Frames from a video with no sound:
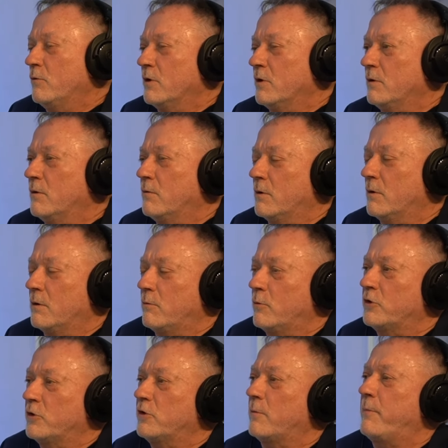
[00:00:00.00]
were were,
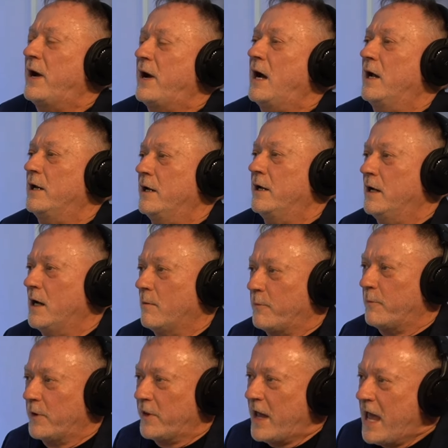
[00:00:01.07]
were sort of piling
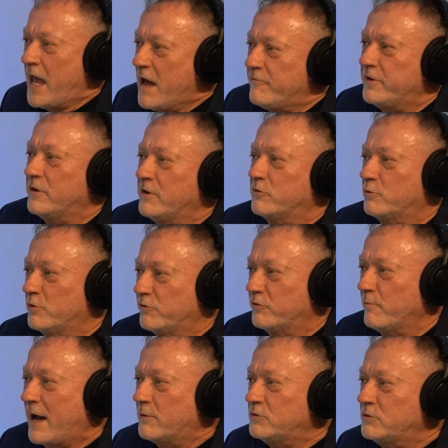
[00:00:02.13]
up, and the evidence
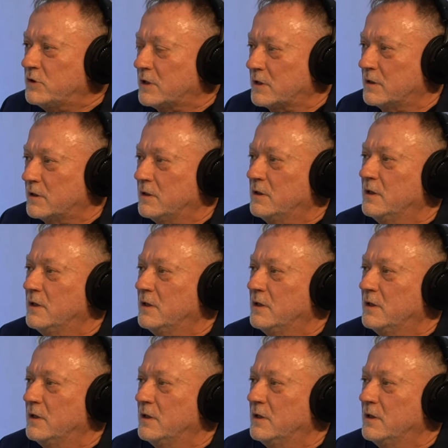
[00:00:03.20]
was mounting.